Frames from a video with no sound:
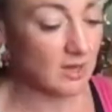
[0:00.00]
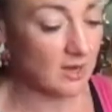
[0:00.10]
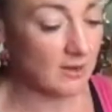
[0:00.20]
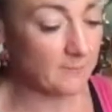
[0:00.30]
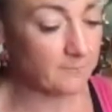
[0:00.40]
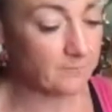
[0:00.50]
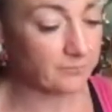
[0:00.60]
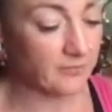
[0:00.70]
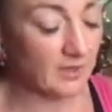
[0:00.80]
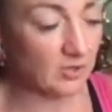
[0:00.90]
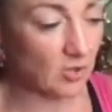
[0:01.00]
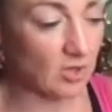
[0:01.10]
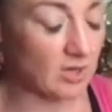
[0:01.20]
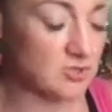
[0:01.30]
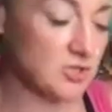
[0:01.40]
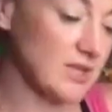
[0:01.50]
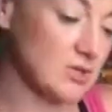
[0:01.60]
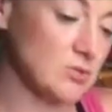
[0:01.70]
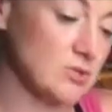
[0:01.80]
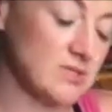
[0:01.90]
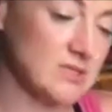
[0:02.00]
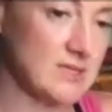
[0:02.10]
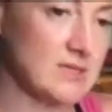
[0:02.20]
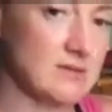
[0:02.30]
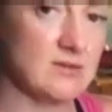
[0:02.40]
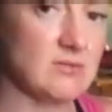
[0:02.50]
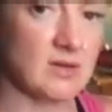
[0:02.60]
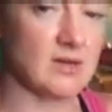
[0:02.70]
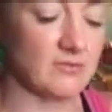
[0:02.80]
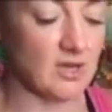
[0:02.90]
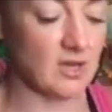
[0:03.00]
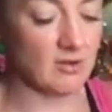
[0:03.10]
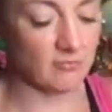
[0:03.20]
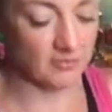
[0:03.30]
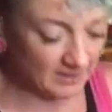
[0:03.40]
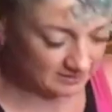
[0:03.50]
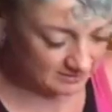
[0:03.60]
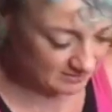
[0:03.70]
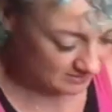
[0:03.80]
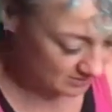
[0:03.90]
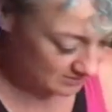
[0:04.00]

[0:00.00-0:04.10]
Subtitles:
a collage and then you kind of cut off the excess